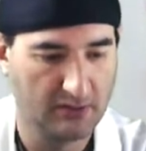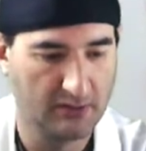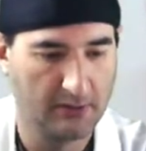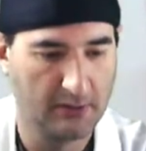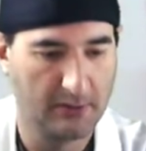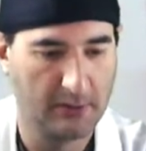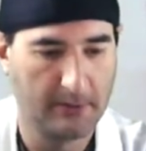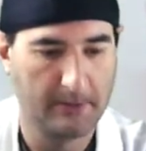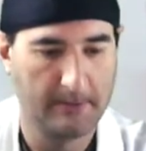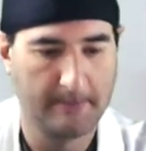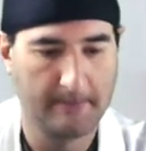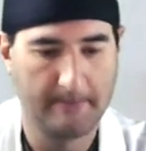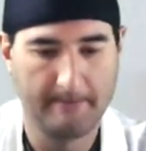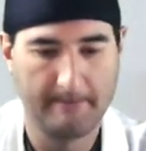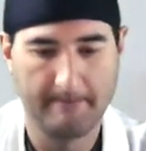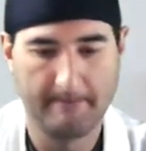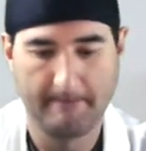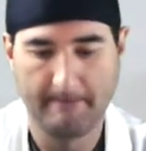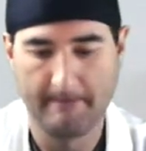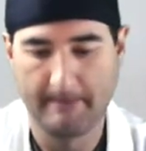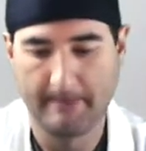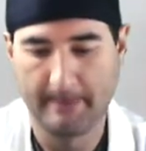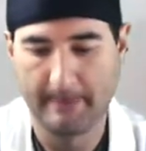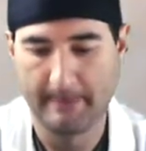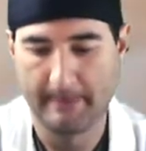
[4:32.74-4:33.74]

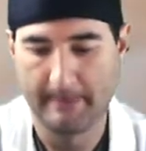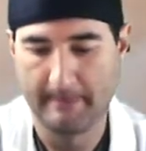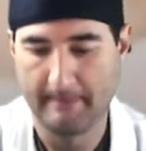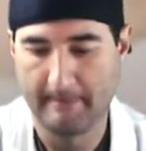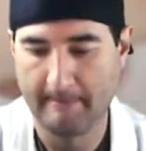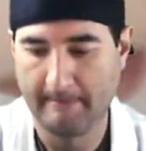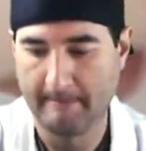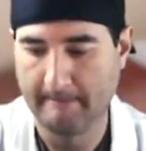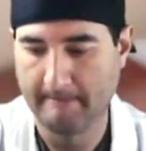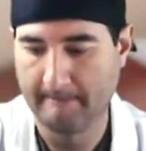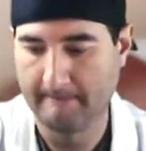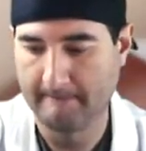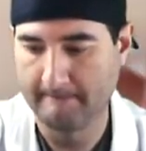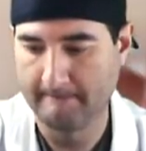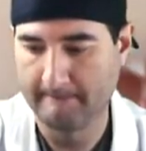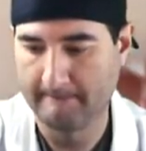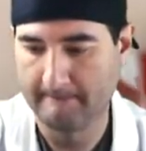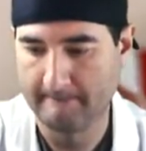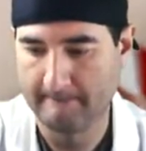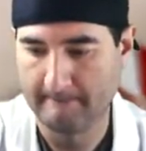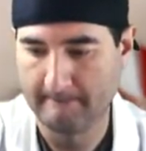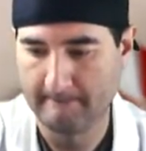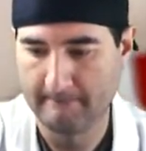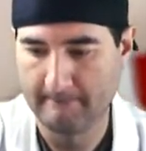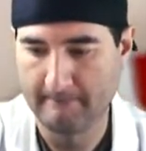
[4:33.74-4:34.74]

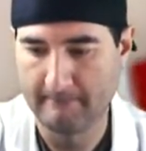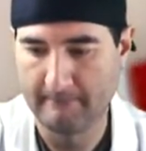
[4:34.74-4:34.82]
[no speech]